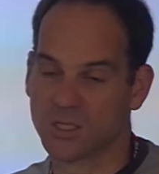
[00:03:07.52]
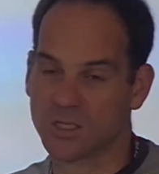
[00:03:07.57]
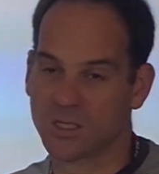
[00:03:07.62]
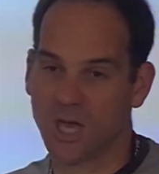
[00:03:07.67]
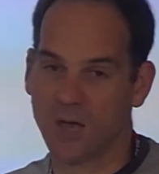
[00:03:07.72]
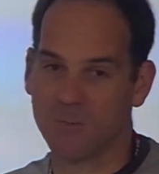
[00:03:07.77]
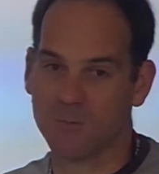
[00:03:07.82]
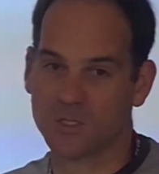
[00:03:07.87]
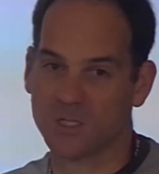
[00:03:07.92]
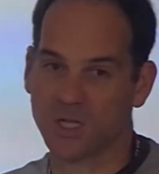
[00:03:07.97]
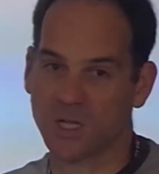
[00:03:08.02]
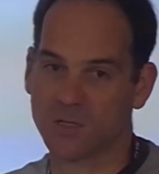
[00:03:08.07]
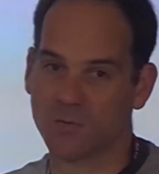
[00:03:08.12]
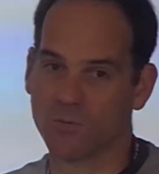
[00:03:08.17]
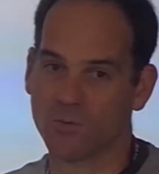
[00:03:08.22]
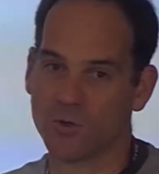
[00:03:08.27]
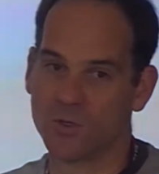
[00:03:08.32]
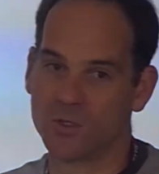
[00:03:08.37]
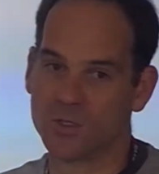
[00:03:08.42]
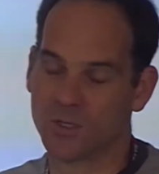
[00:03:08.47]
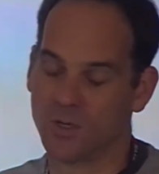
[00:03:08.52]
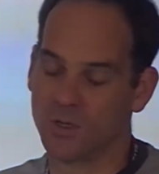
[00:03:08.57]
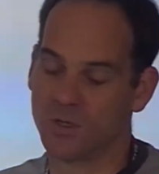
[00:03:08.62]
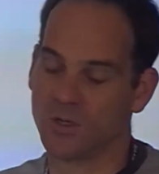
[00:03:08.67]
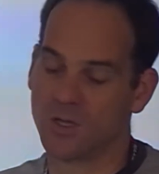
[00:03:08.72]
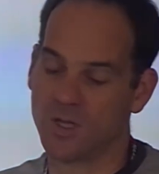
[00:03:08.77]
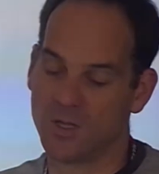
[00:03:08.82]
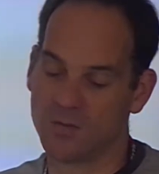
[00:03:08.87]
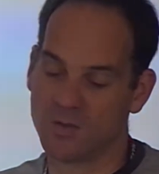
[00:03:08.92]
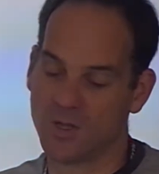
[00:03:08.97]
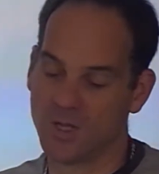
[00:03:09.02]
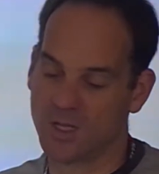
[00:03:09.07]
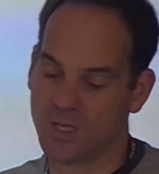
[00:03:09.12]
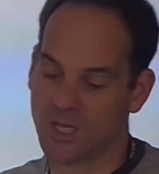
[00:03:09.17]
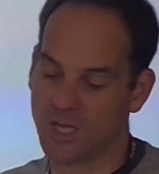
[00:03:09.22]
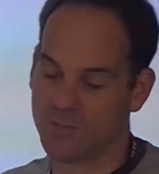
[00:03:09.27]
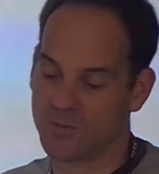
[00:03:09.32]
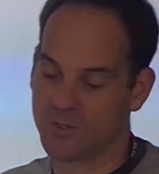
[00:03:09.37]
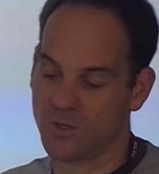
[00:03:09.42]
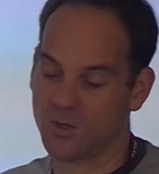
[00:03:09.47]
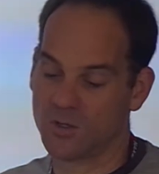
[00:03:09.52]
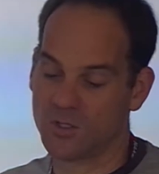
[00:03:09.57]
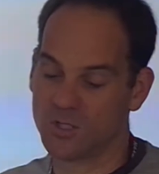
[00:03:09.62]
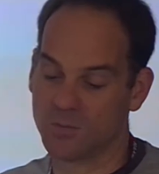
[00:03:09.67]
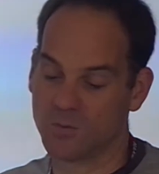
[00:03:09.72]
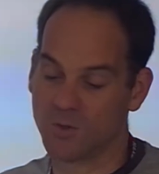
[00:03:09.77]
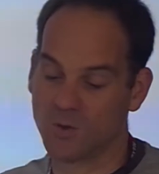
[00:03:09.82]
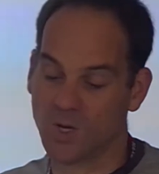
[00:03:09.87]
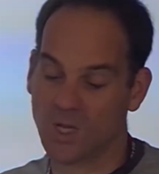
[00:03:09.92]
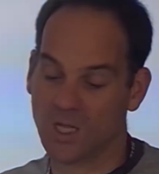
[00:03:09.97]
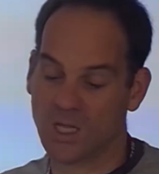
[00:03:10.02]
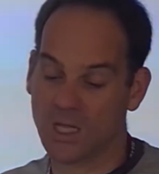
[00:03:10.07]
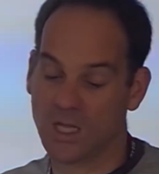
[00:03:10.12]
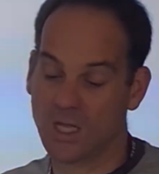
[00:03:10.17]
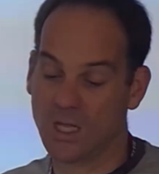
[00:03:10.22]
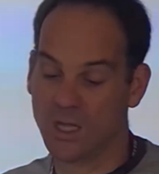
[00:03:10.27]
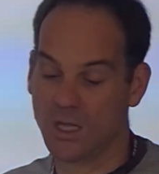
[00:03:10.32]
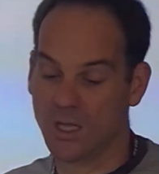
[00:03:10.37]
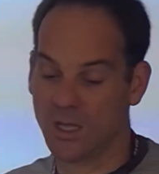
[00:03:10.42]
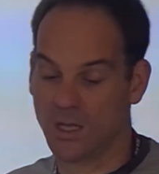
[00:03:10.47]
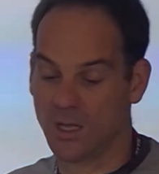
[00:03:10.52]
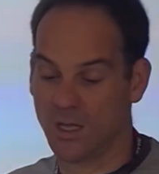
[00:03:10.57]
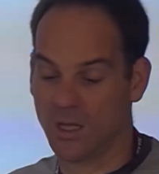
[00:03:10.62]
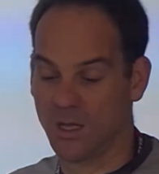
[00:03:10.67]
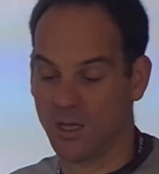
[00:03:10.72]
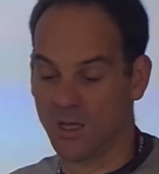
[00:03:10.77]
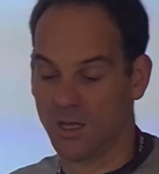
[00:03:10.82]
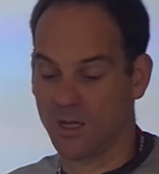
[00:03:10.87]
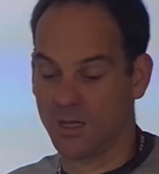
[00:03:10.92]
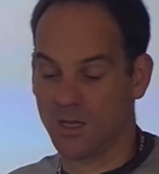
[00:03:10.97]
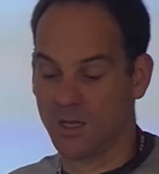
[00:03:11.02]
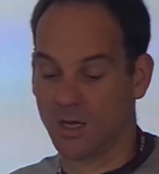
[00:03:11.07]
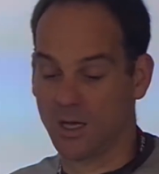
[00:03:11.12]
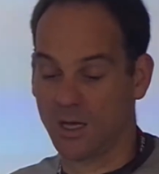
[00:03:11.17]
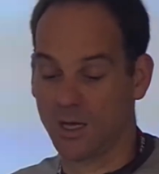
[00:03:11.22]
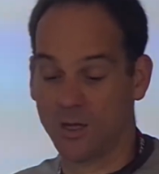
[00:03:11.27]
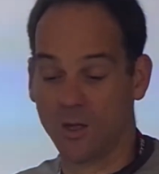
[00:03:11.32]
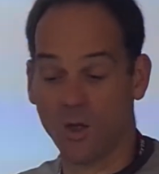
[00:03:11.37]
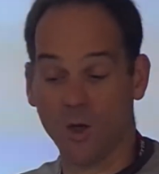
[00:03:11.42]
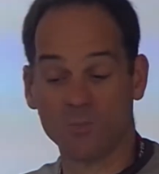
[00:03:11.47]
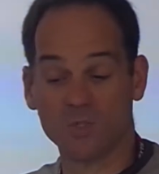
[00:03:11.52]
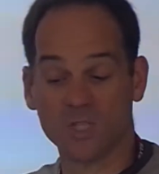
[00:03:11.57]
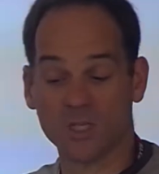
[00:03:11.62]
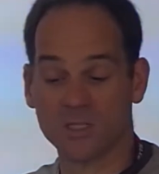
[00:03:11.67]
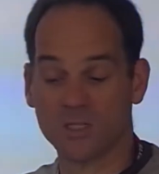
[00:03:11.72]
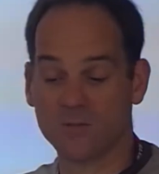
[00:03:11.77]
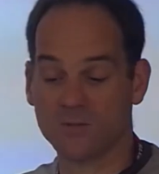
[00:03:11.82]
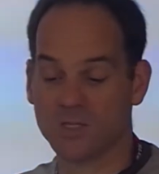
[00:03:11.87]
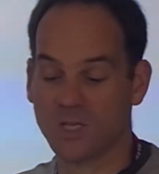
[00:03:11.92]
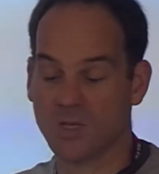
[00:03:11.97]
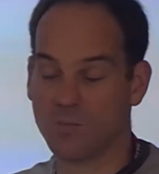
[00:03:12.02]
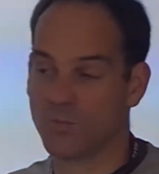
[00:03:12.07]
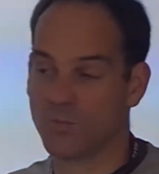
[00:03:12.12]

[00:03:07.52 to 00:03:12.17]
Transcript: garbage collector root, so it keeps ownership correctly. Objective-C